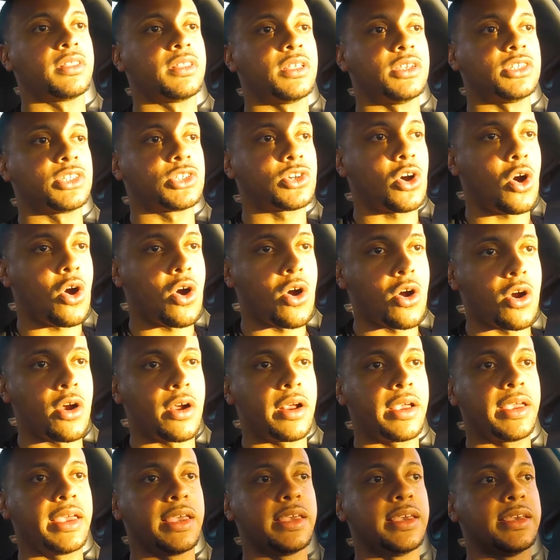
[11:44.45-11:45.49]
this
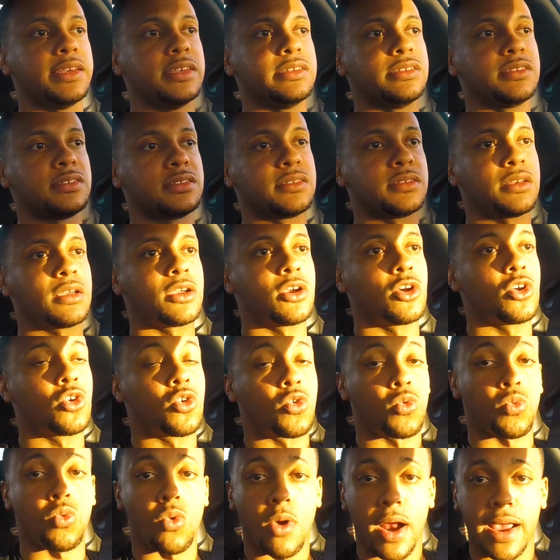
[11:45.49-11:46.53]
car is
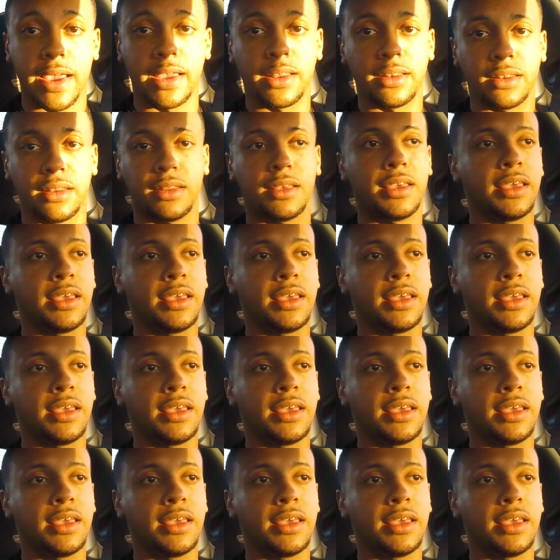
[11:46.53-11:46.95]
great.